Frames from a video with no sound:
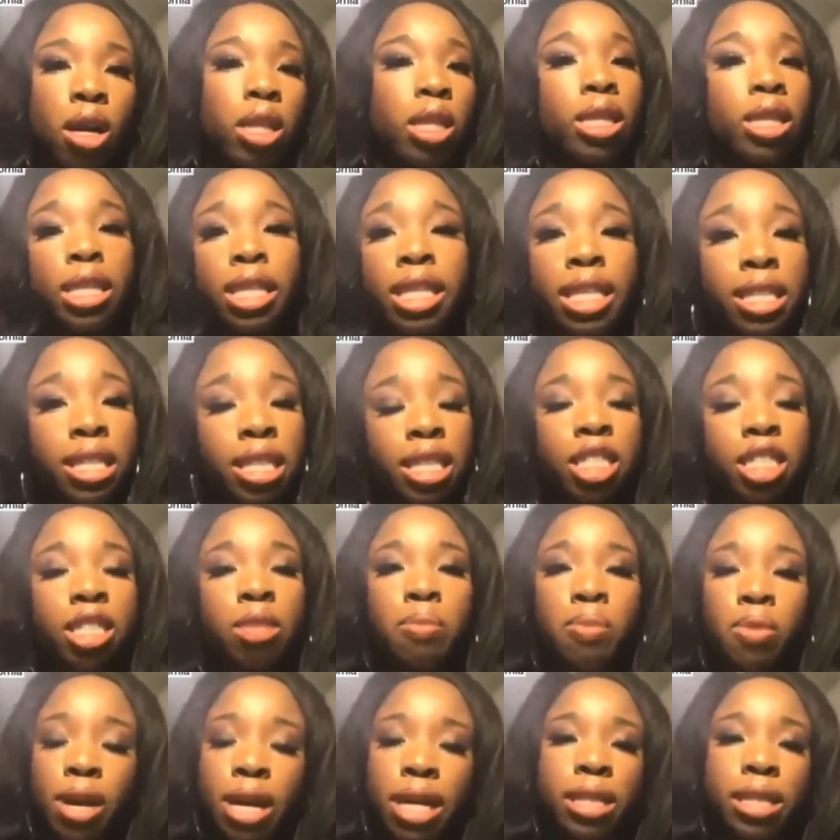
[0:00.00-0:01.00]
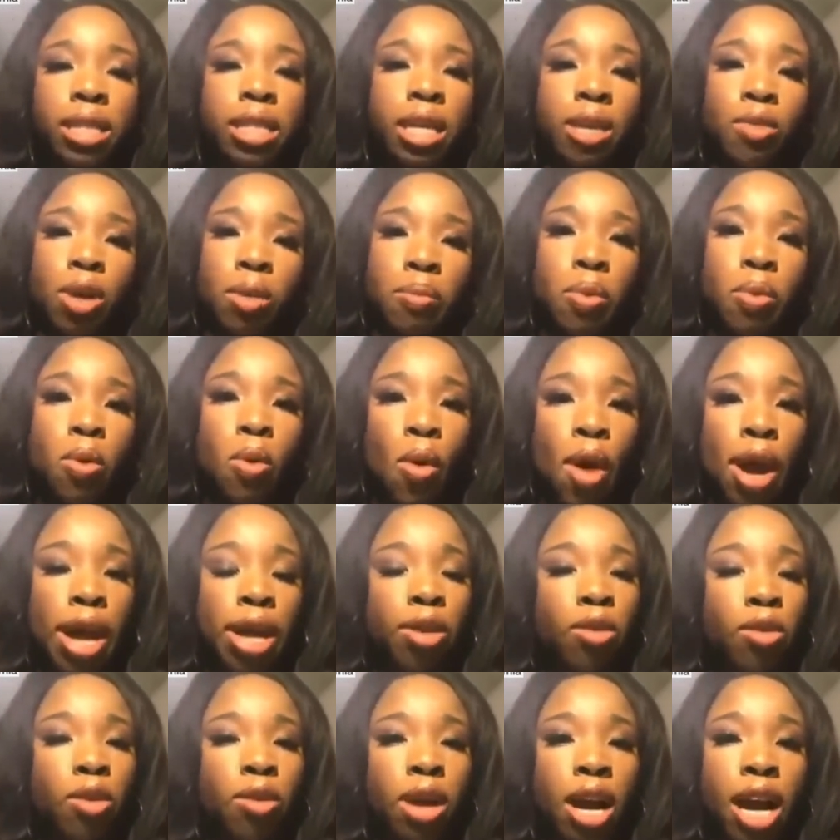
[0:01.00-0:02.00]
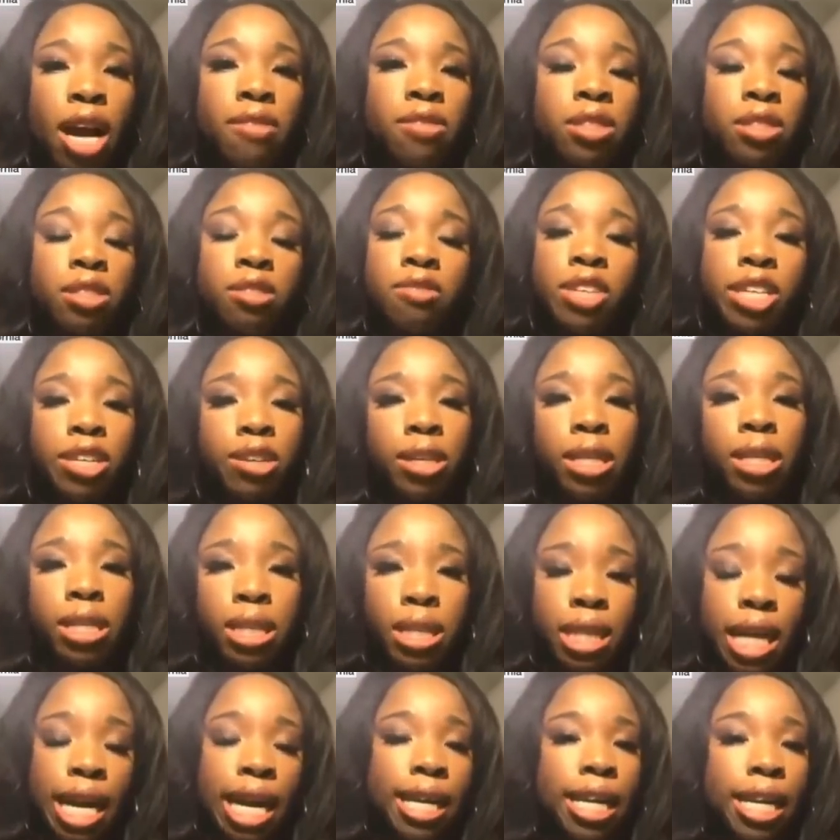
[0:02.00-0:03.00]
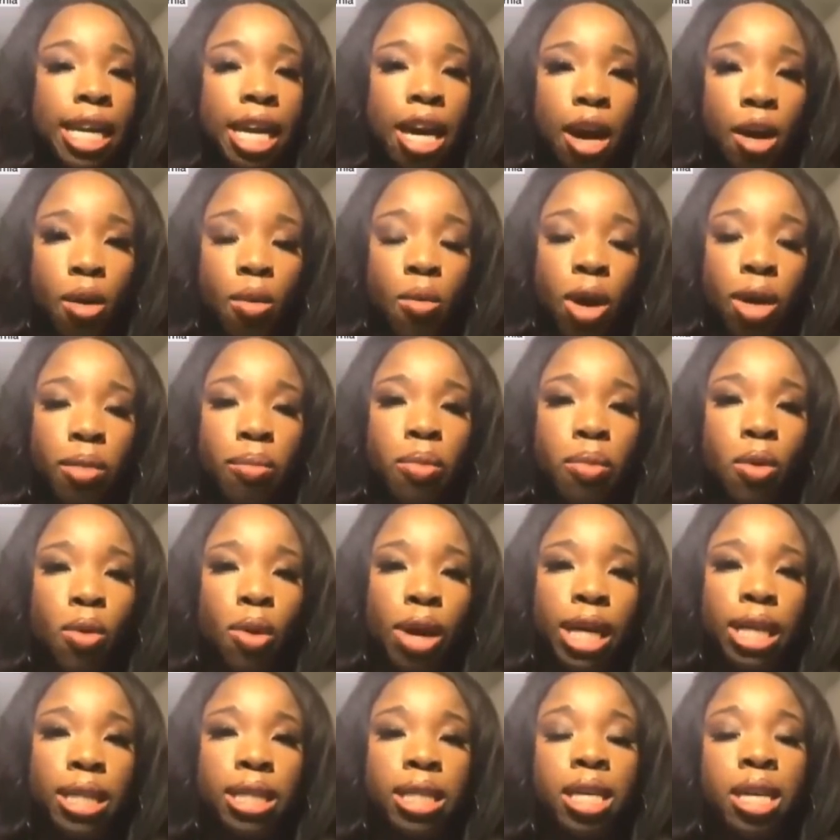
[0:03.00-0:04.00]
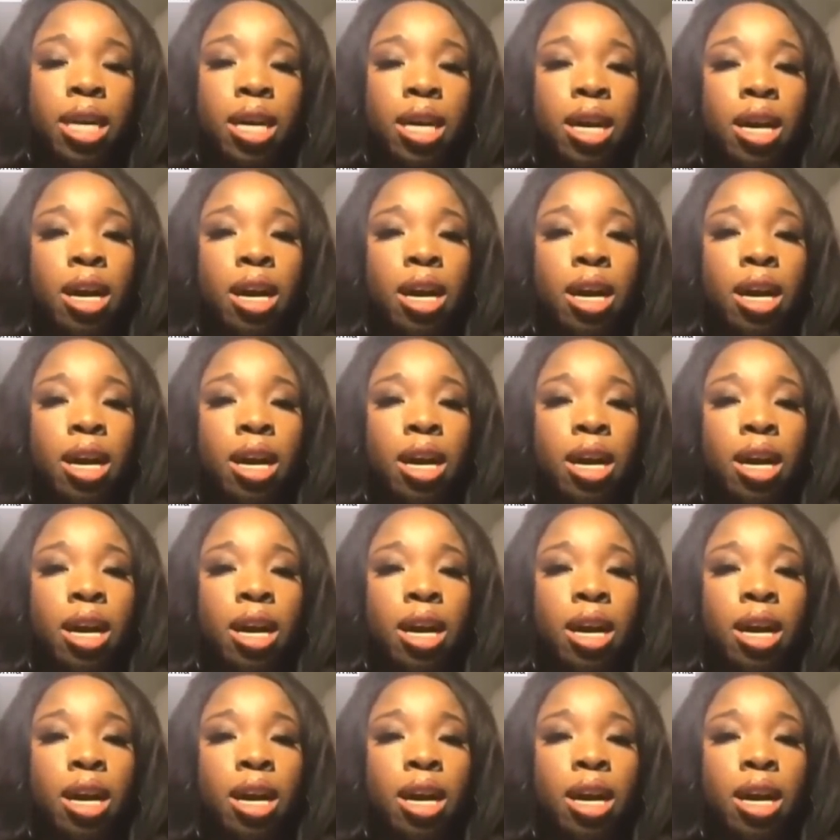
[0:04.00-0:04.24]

clinically depressed at one point or have severe anxiety at one point